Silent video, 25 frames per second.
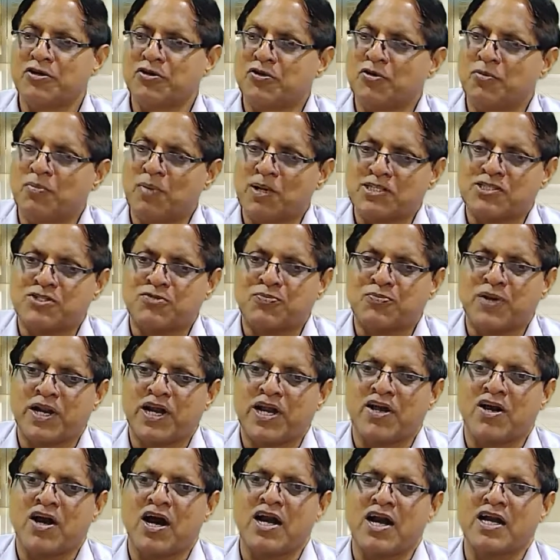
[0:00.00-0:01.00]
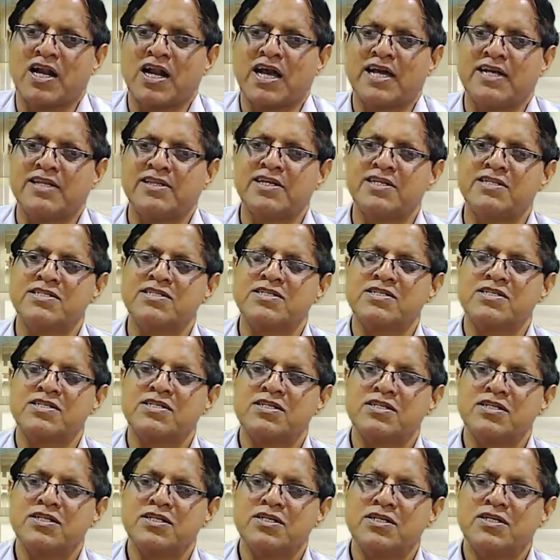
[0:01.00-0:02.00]
you must pray God like this.
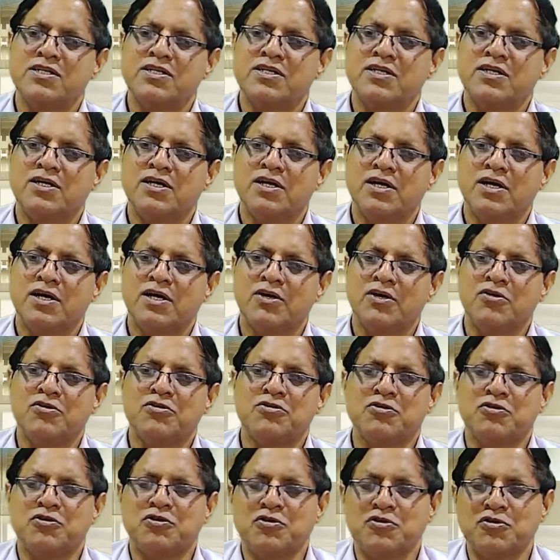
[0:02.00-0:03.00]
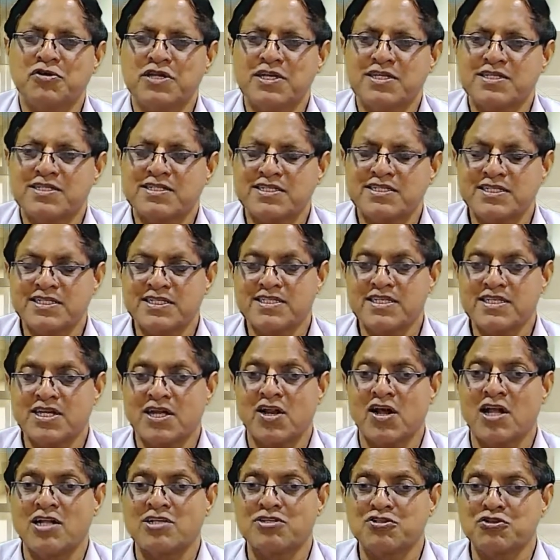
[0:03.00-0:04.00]
You should do this. These are
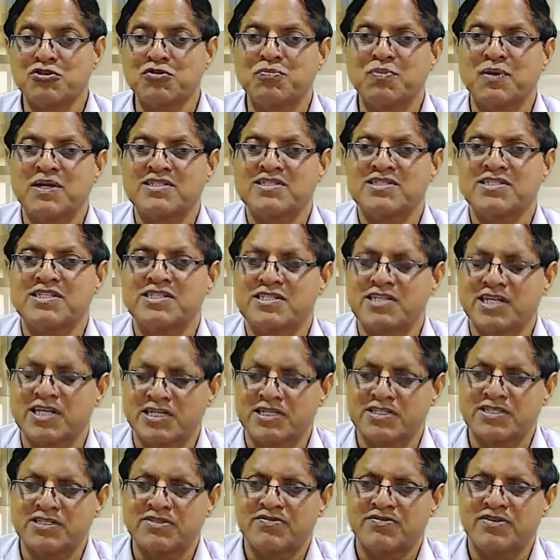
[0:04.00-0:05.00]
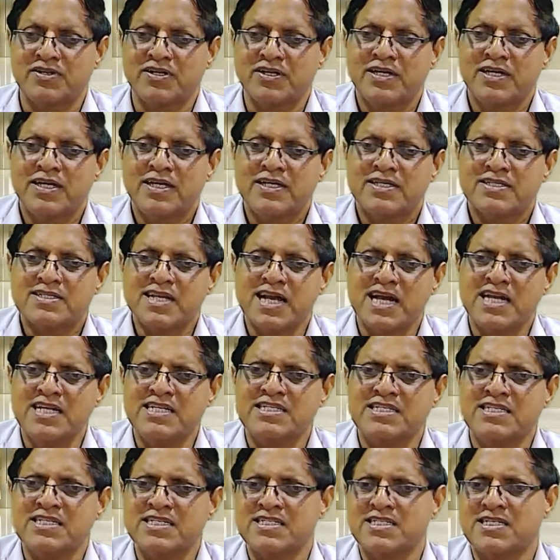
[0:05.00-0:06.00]
all superstitions.
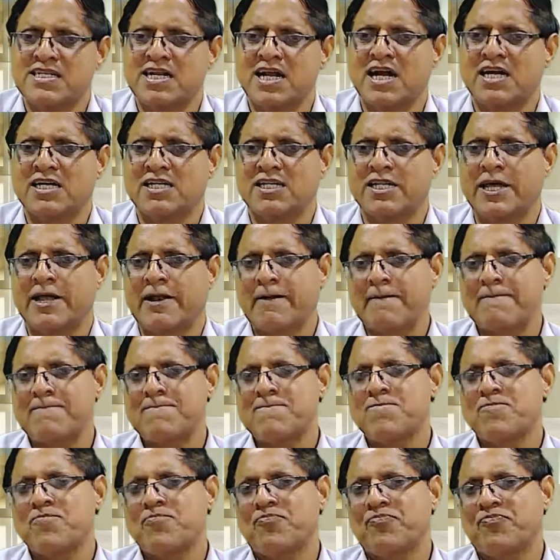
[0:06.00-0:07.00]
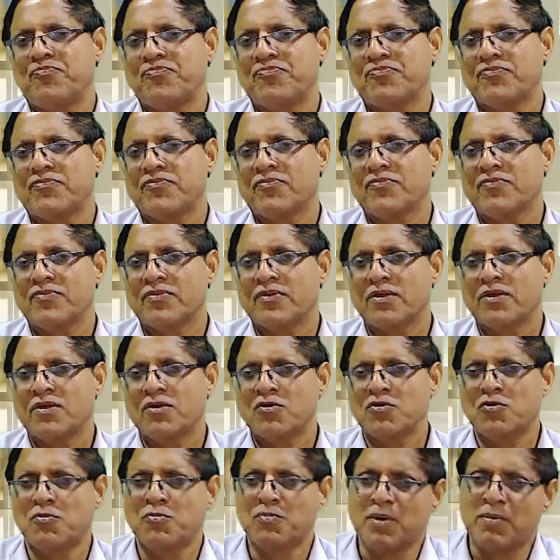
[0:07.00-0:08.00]
Science is not there.
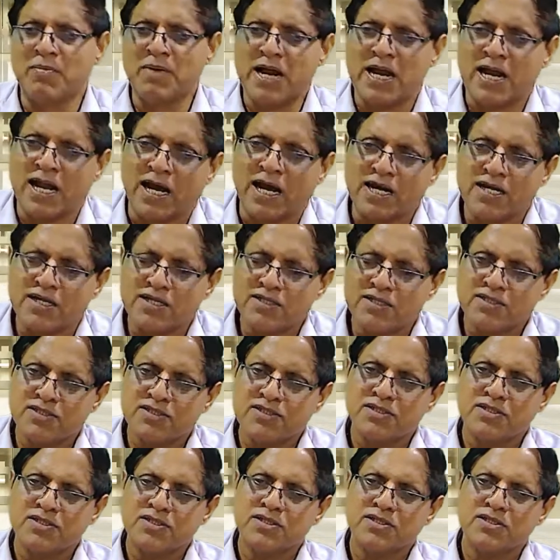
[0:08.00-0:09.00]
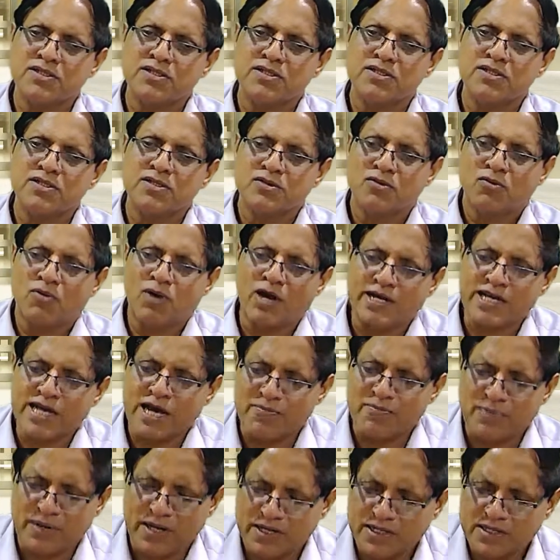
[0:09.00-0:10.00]
Kumbh Mela. What
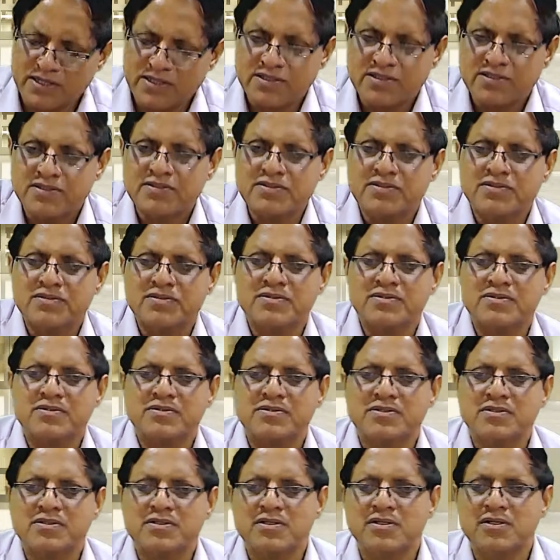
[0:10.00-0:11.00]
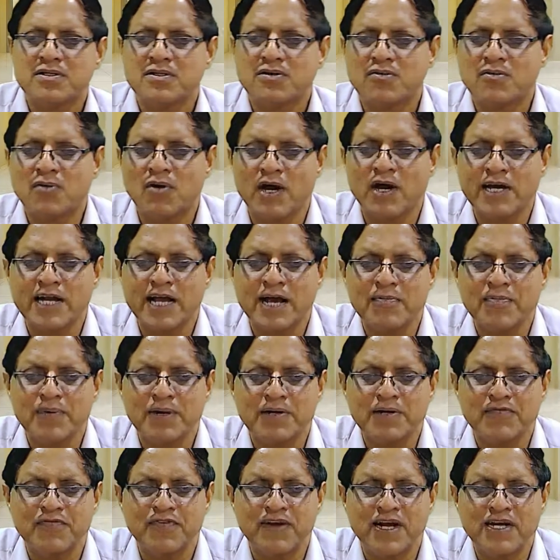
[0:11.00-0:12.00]
happened? What
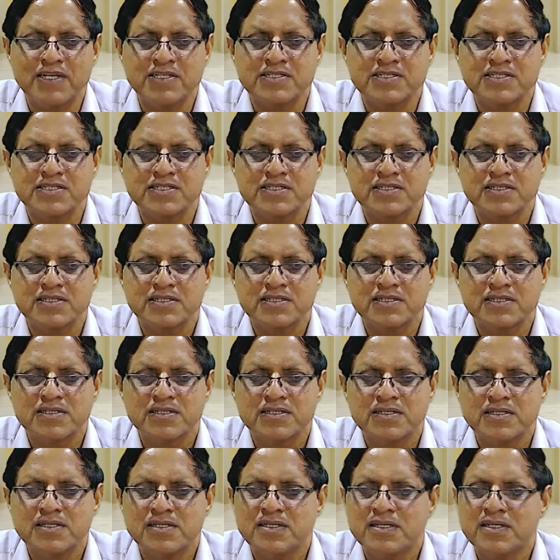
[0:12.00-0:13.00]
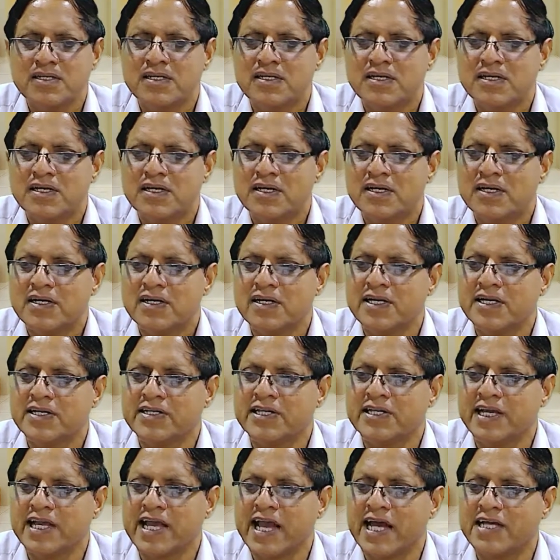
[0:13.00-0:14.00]
happened, friends? Did
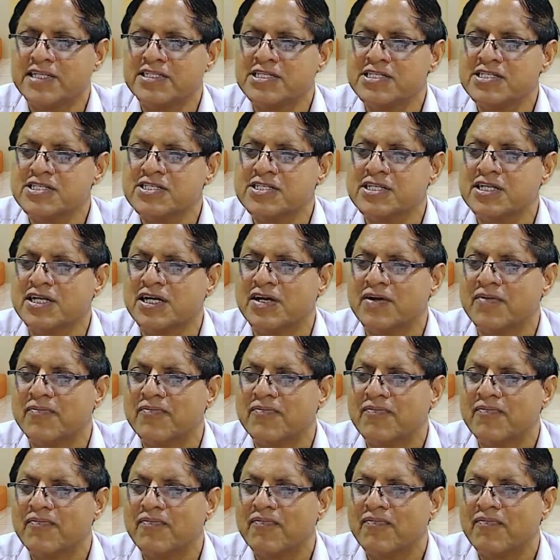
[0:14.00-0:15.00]
the Ganges uh,